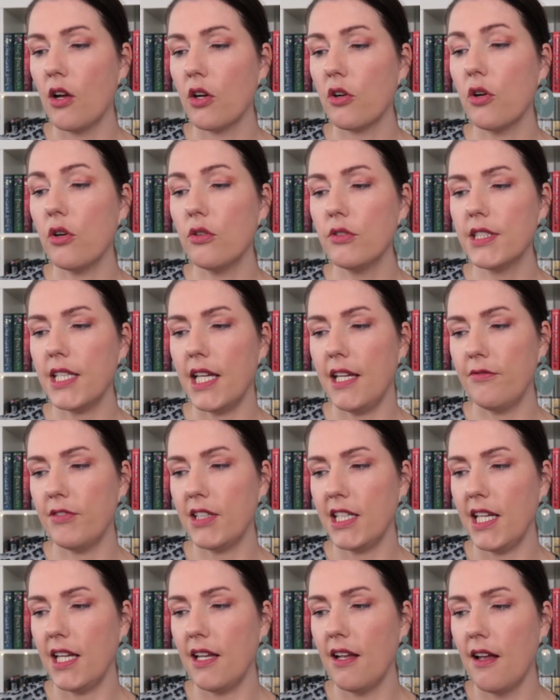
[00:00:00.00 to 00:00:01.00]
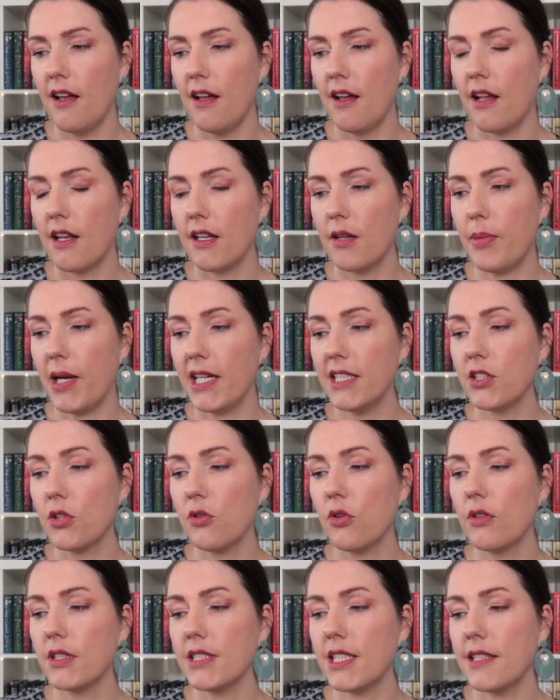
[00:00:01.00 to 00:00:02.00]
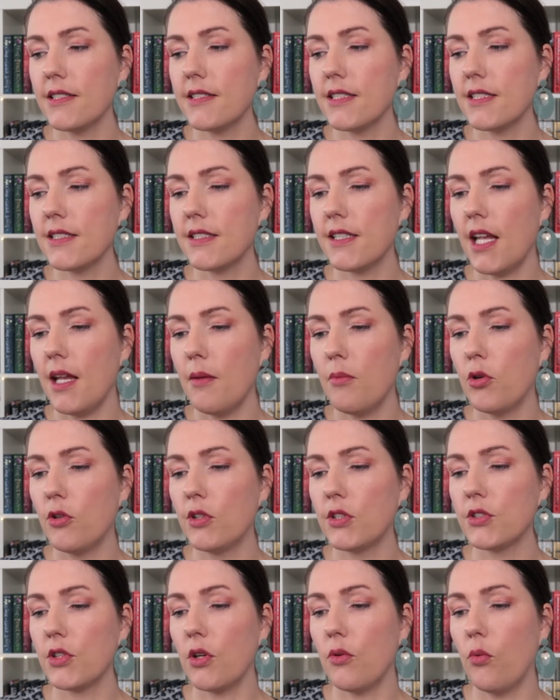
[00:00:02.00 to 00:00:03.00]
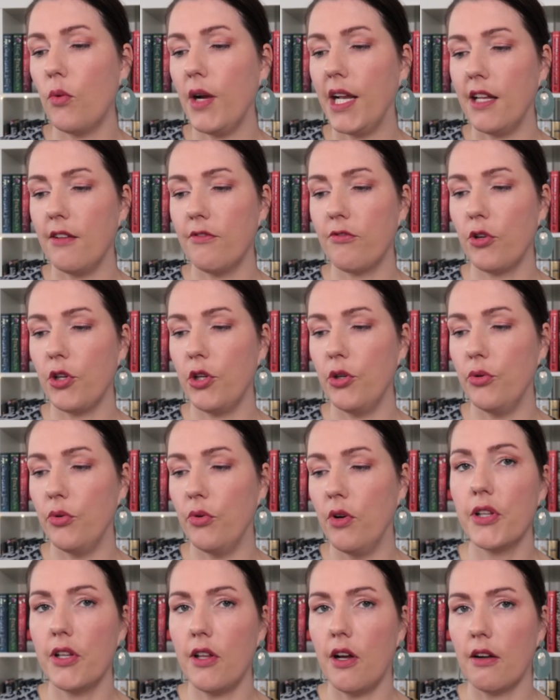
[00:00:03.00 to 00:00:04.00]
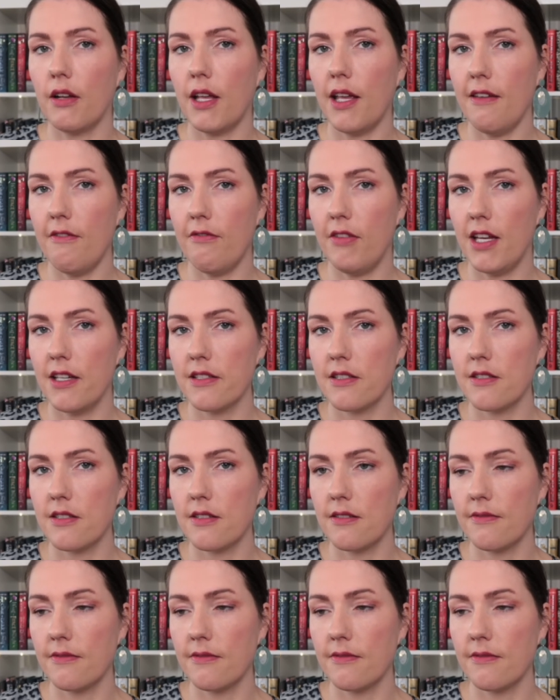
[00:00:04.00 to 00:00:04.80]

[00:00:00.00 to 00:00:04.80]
Go safely. The bicycle is at the stables waiting for you. Good luck, Yvette.